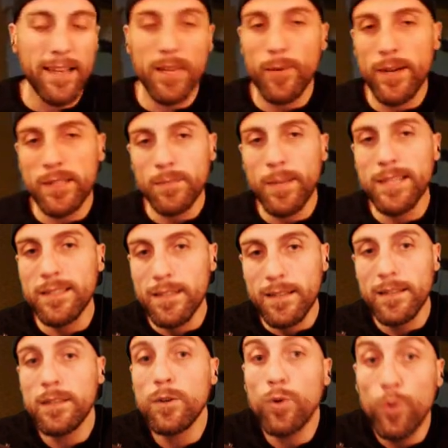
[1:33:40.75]
Anyways,
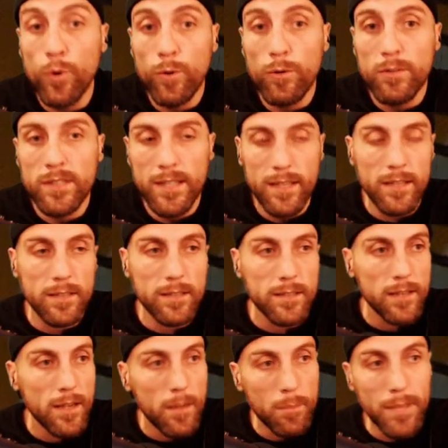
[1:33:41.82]
basically the ooze
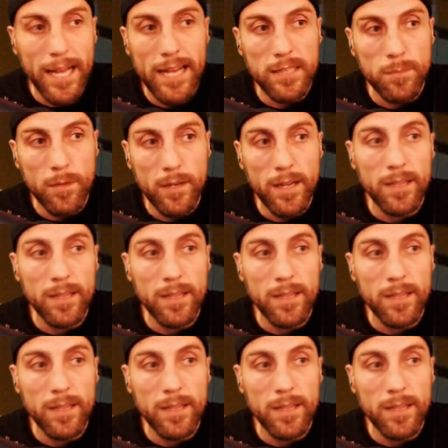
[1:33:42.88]
is plasma,